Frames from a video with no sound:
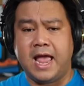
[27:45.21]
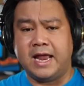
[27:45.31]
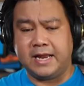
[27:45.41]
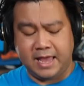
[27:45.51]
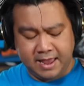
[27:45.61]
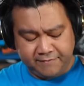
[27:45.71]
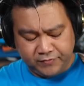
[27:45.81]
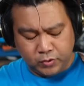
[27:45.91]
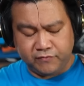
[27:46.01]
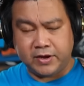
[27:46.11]
And
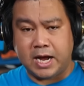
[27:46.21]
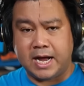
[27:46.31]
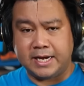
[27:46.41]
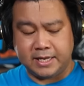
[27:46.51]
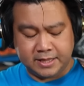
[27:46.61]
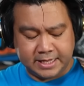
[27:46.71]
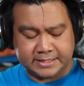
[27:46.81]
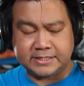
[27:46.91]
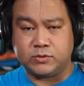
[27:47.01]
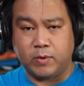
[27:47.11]
if you've got
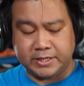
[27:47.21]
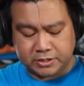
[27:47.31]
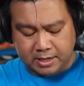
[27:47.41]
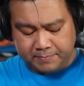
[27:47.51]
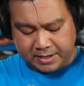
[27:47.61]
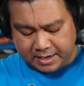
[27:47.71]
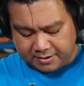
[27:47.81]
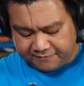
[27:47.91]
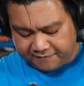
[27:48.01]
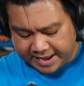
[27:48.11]
this switch up
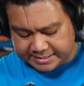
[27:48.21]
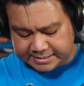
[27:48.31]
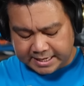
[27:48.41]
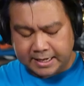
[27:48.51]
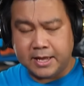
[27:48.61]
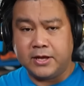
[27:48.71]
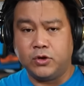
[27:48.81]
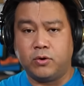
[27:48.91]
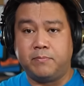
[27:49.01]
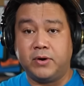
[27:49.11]
here facing
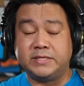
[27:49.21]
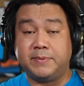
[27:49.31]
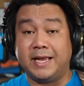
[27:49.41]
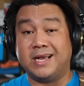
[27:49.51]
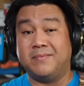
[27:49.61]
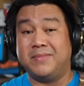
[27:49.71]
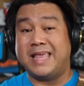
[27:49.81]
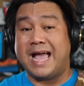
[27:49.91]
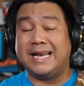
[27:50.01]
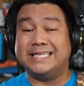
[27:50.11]
your bridge pickup,
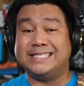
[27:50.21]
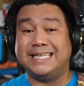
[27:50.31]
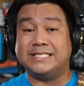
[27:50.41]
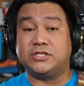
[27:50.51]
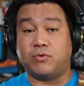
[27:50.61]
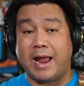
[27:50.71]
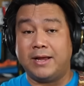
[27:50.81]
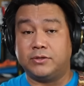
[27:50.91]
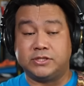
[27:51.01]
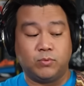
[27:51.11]
that is the
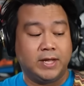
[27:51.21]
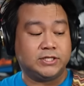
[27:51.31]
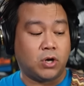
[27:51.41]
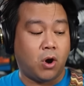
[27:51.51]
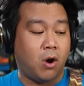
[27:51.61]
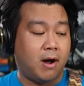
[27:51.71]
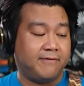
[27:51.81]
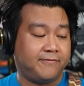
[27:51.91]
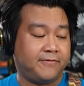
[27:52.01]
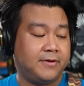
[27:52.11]
strangle switch
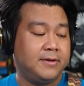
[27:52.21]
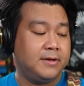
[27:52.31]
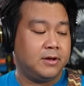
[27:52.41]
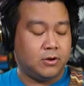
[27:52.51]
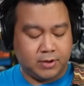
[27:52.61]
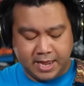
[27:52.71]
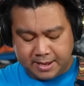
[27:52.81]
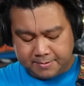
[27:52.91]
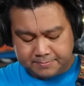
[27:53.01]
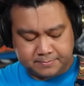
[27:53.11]
off, okay?